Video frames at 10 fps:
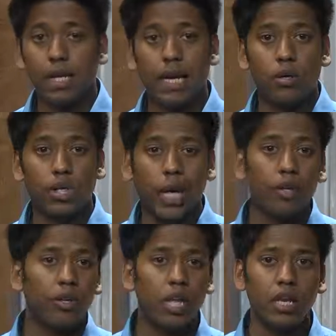Now,
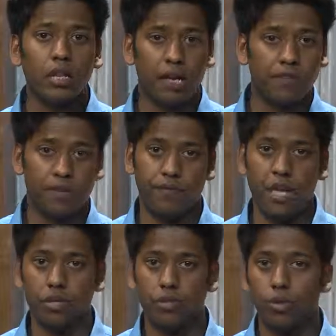calculating lifetime
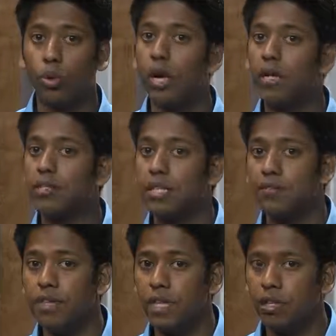values, or
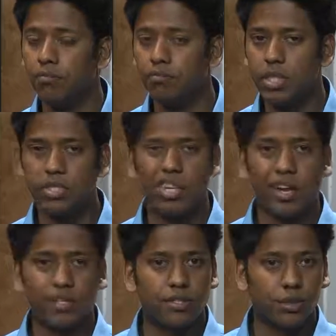LTV, is
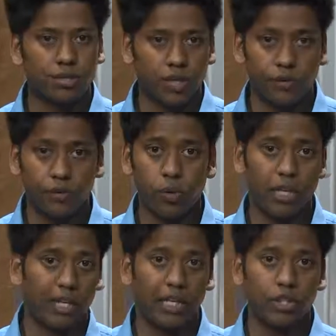not so
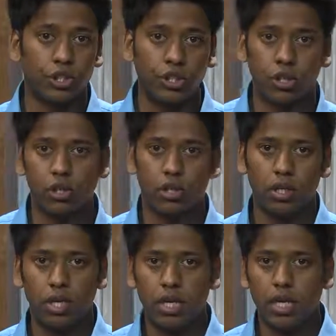straightforward, unlike churn.
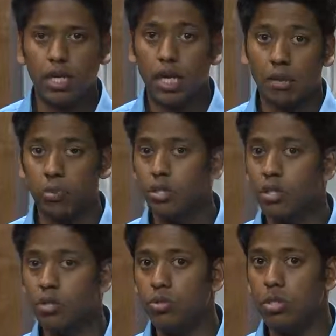I'm going
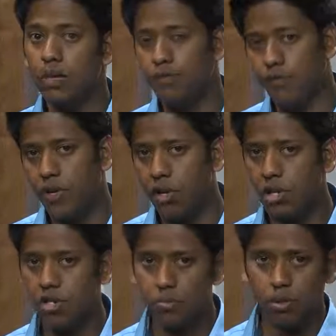to use a
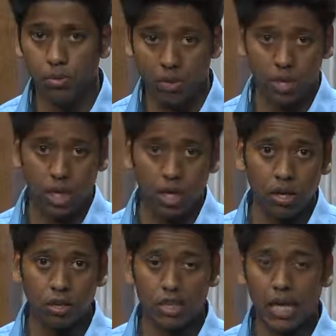very simple method
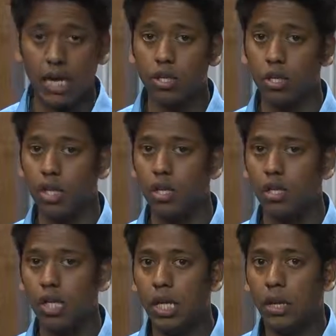here to calculate it,
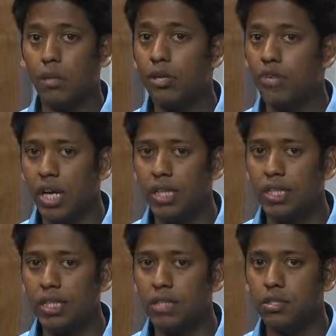but in
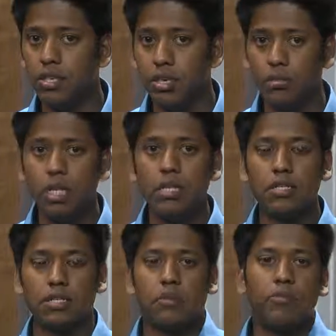reality, determining
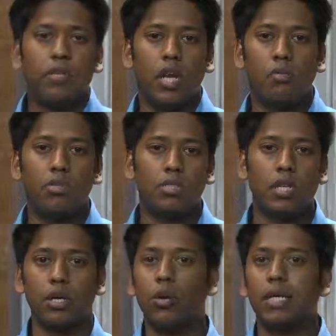some of the numbers
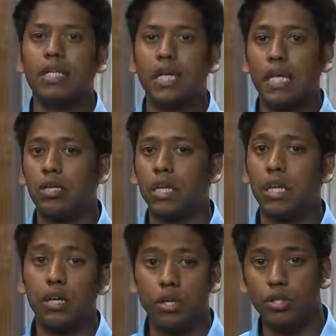that go into
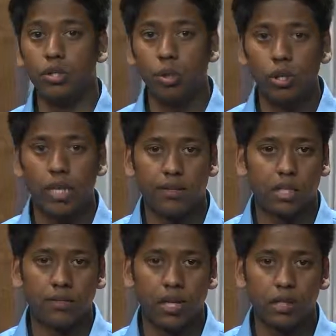calculating your
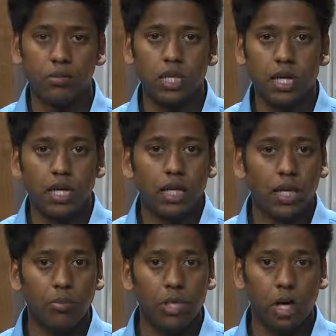lifetime values
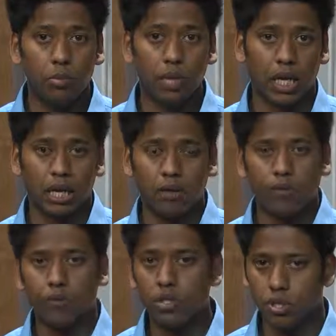can be complicated
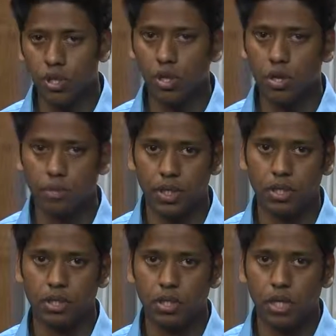for certain
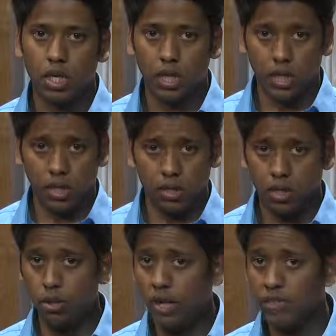companies.
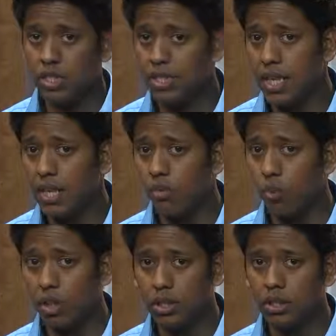You have to decide
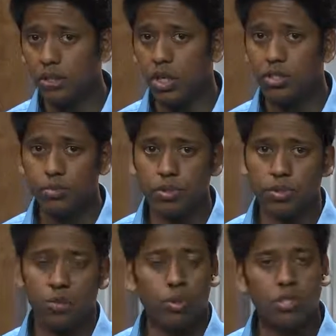what
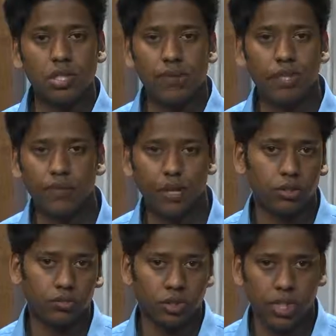contributes towards lifetime
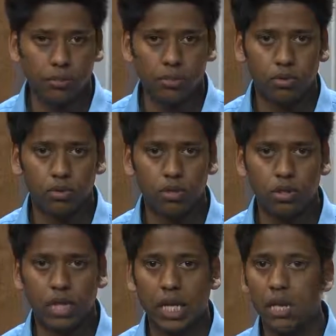values, for example.
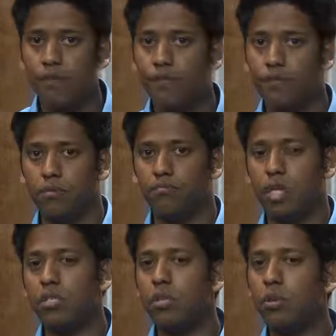Like if
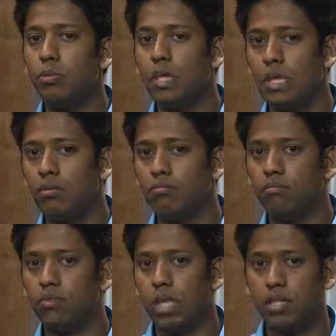customer B
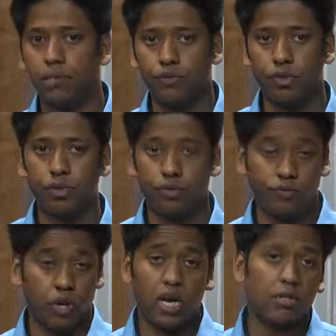signs up
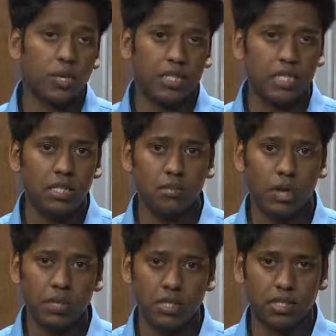for XYZ
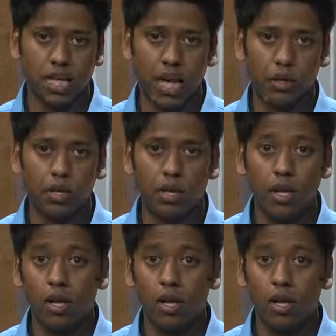small business account